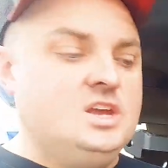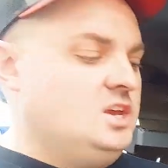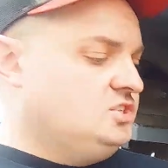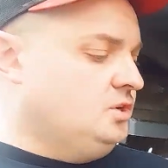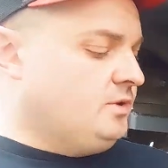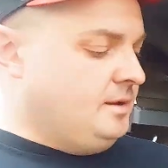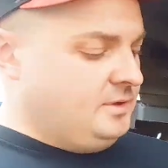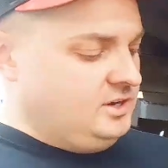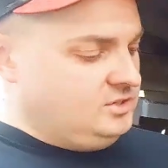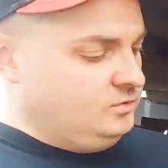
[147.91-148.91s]
So what I'm
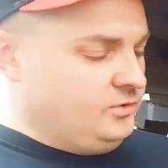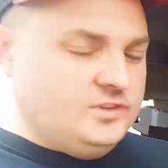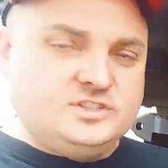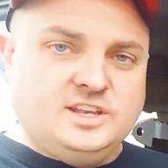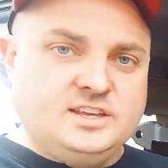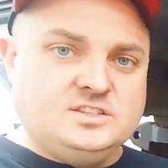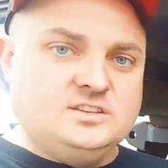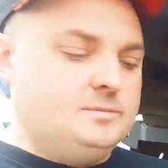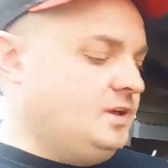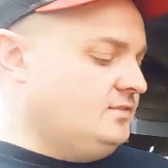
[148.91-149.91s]
going to do for this test is
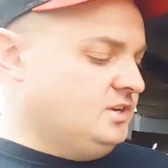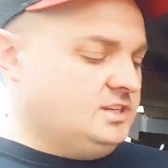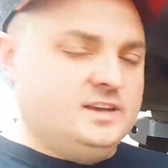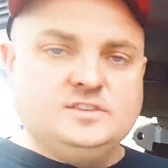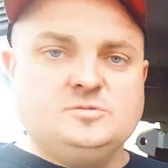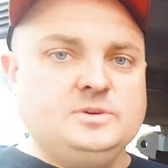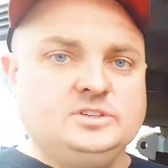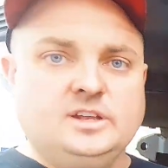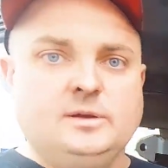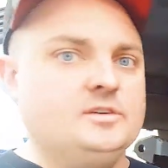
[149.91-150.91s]
I'm not even going to tighten the spindle
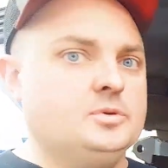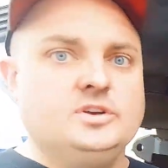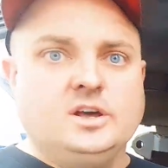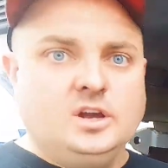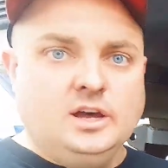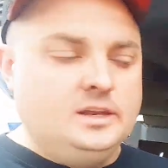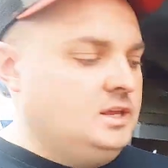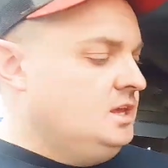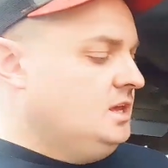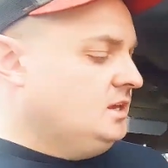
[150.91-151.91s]
nut. I'm going to put a nut on
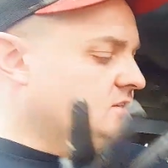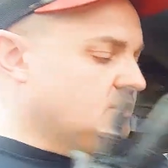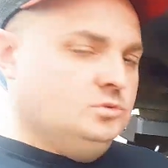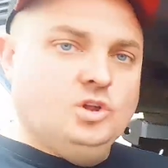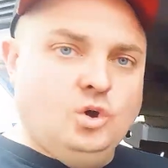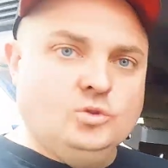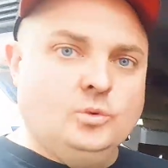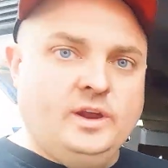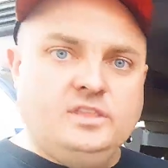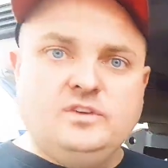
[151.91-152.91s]
because it will hold the
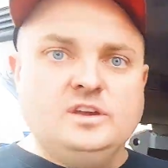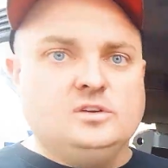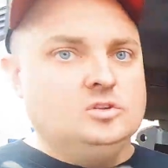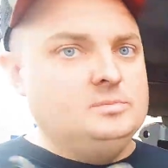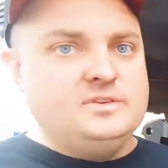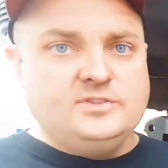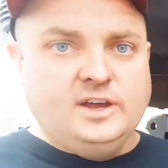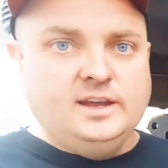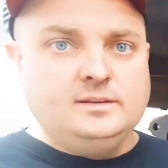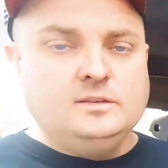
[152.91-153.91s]
weight of the vehicle and be
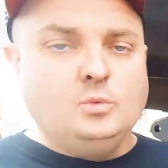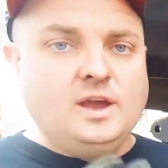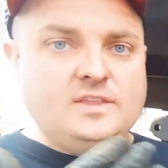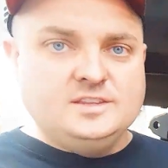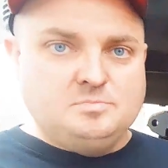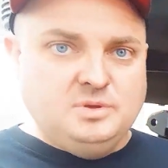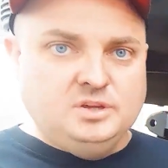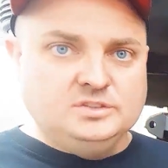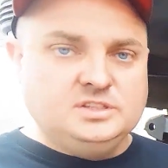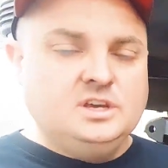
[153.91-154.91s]
fine the way that it's
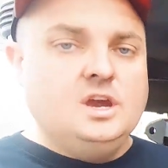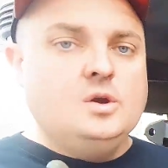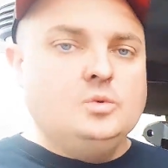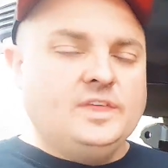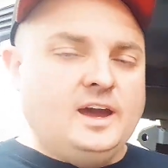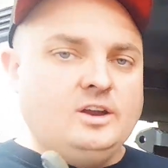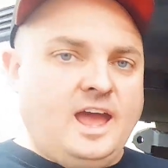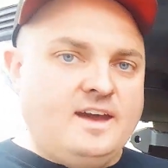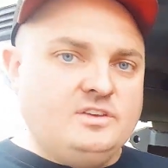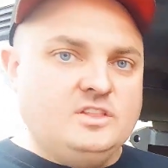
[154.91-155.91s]
built without
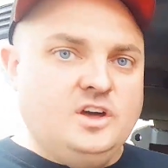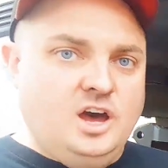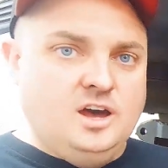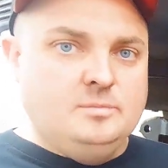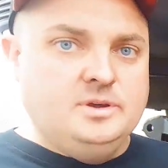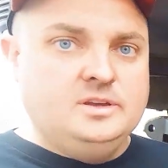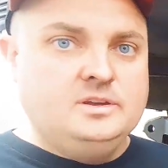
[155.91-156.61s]
having the hub